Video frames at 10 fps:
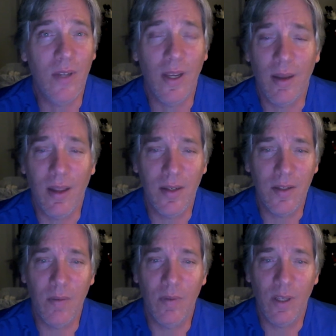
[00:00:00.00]
It's
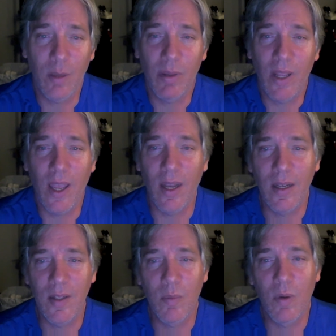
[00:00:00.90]
not really a plan.
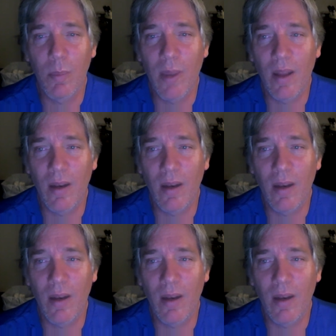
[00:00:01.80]
It's more about